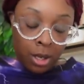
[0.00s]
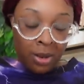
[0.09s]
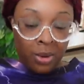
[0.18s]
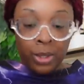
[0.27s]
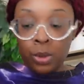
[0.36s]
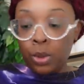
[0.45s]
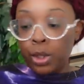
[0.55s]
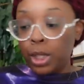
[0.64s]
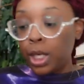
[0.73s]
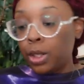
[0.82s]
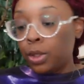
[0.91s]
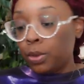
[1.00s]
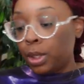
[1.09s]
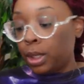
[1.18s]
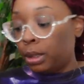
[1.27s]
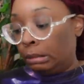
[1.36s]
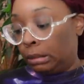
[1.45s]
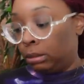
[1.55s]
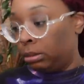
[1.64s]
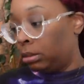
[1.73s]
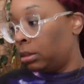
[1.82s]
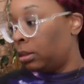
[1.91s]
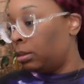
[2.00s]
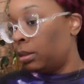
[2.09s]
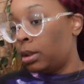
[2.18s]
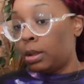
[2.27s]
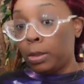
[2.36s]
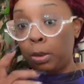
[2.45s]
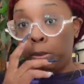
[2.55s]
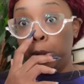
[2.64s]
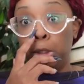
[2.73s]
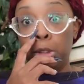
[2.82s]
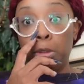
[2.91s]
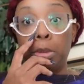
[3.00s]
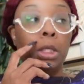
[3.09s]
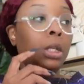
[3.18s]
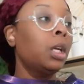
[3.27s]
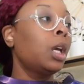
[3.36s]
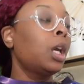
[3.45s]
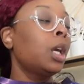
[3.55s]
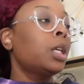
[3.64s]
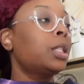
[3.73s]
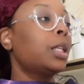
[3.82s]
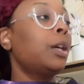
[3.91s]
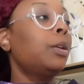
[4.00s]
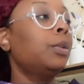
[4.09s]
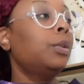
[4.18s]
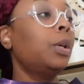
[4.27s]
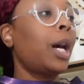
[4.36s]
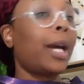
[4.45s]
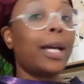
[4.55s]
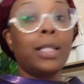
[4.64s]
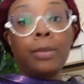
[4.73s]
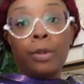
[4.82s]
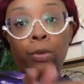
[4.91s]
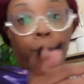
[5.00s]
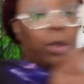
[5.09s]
Oh, it's orange tangerine. It's hmm. milk peachy to me. So I got something from